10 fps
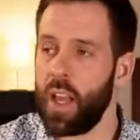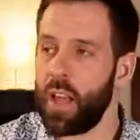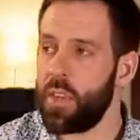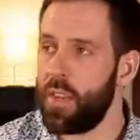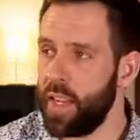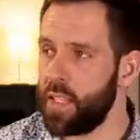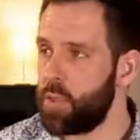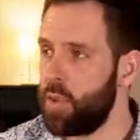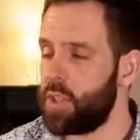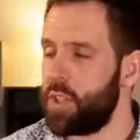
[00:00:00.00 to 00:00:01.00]
The next
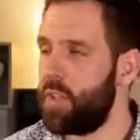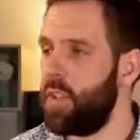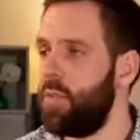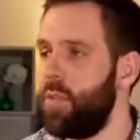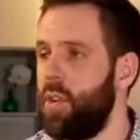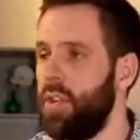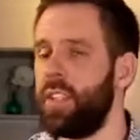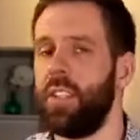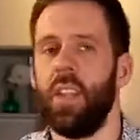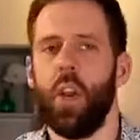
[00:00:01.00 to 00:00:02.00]
question then, of
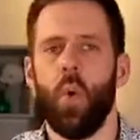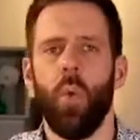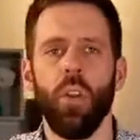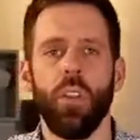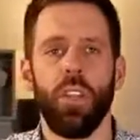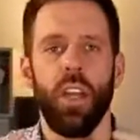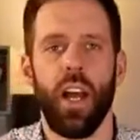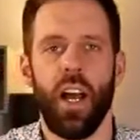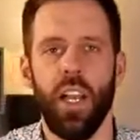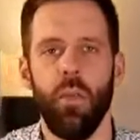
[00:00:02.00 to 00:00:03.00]
course, is what
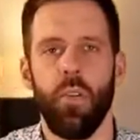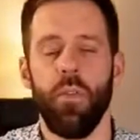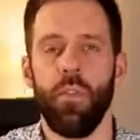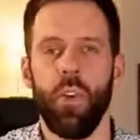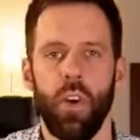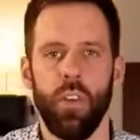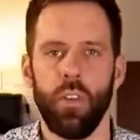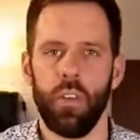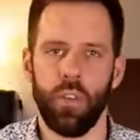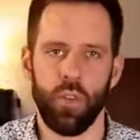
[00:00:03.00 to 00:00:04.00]
type of
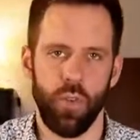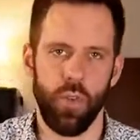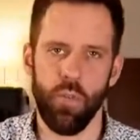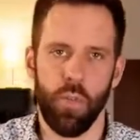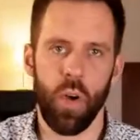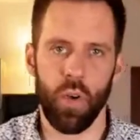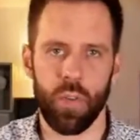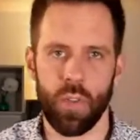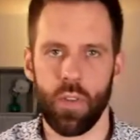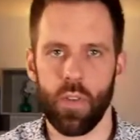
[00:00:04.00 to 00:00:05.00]
content should you
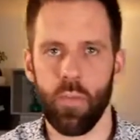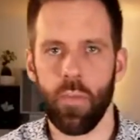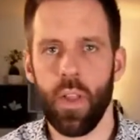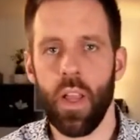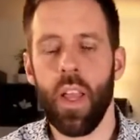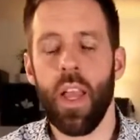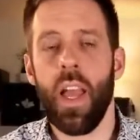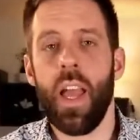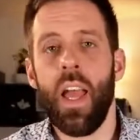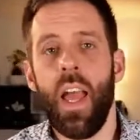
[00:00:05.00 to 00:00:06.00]
post?
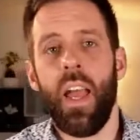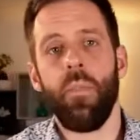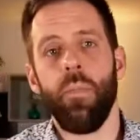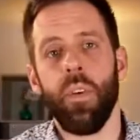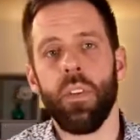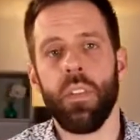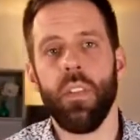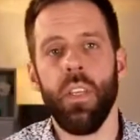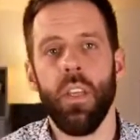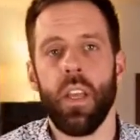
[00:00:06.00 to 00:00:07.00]
And
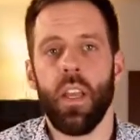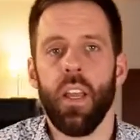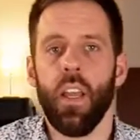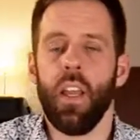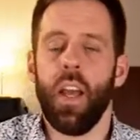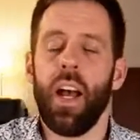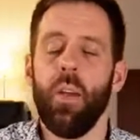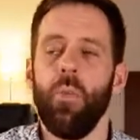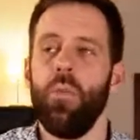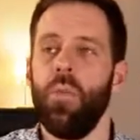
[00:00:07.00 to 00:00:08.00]
personally, I
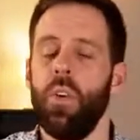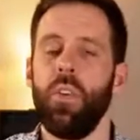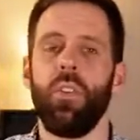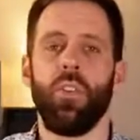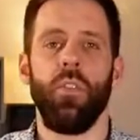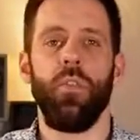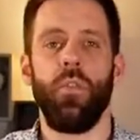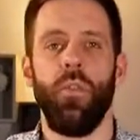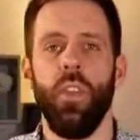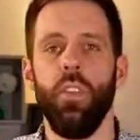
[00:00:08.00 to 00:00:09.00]
would focus on
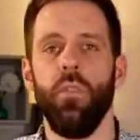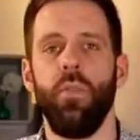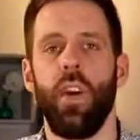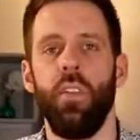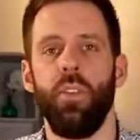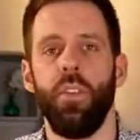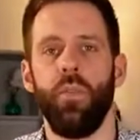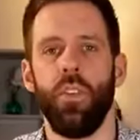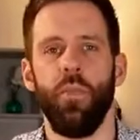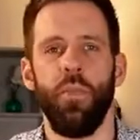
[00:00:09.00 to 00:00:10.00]
3 to 5
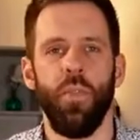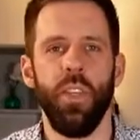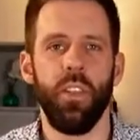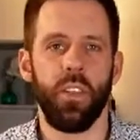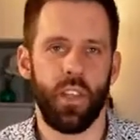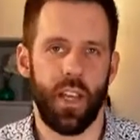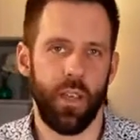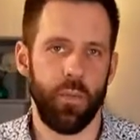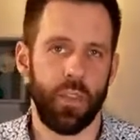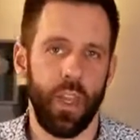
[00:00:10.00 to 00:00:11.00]
different feed
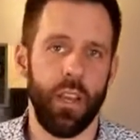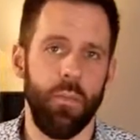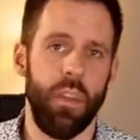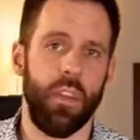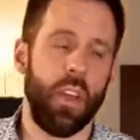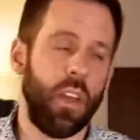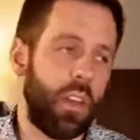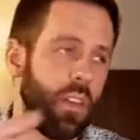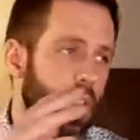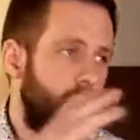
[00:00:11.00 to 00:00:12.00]
types. I
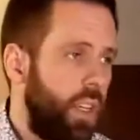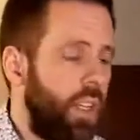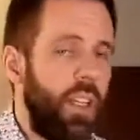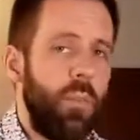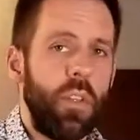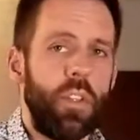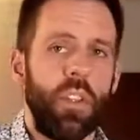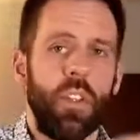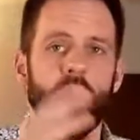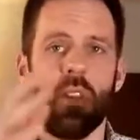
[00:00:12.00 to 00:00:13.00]
mean, single
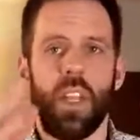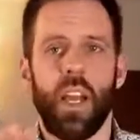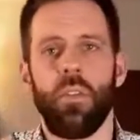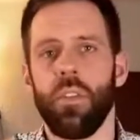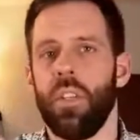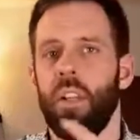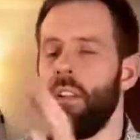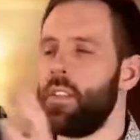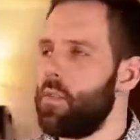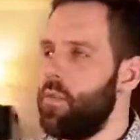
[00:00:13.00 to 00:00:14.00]
images,
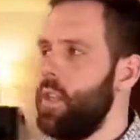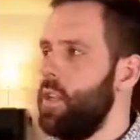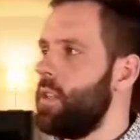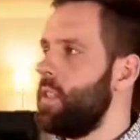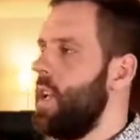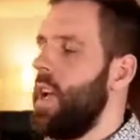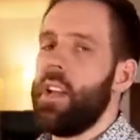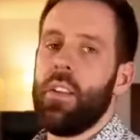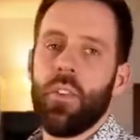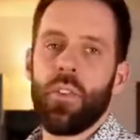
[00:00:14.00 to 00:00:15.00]
carousels, reels,
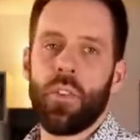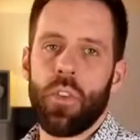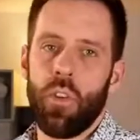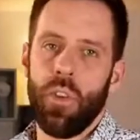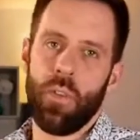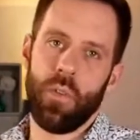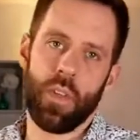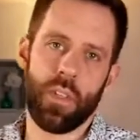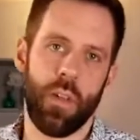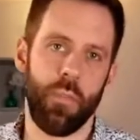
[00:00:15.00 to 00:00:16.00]
and stories, for
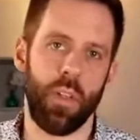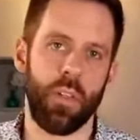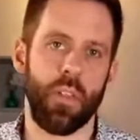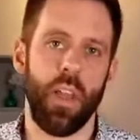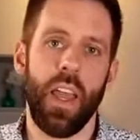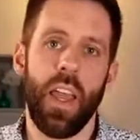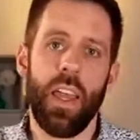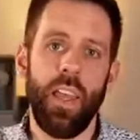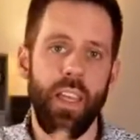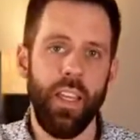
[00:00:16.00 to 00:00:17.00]
example.
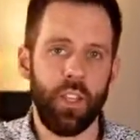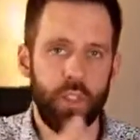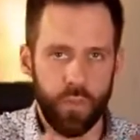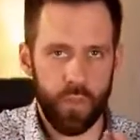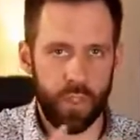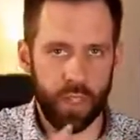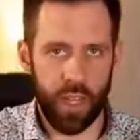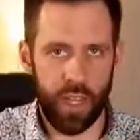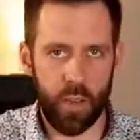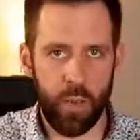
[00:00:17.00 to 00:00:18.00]
Each feed
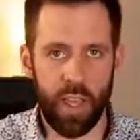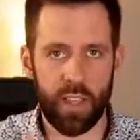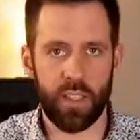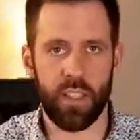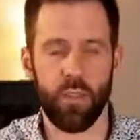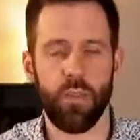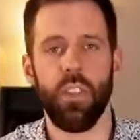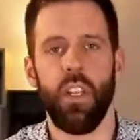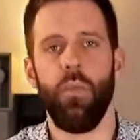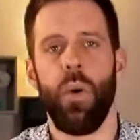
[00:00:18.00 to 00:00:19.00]
type has a
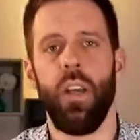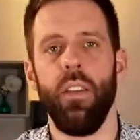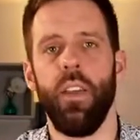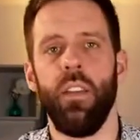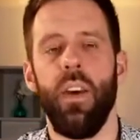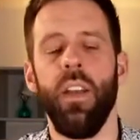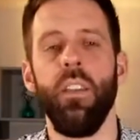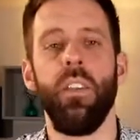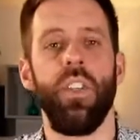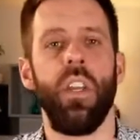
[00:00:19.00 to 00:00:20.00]
different
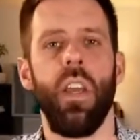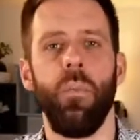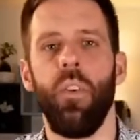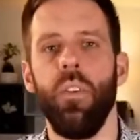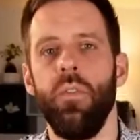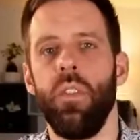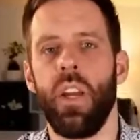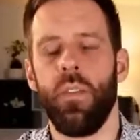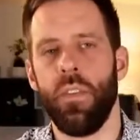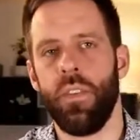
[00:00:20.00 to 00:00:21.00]
advantage, and I'm going to
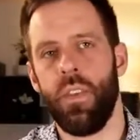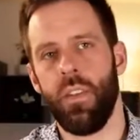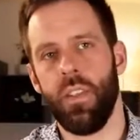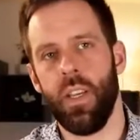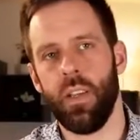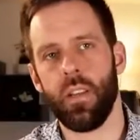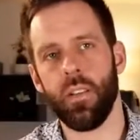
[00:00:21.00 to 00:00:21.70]
cover this in a second.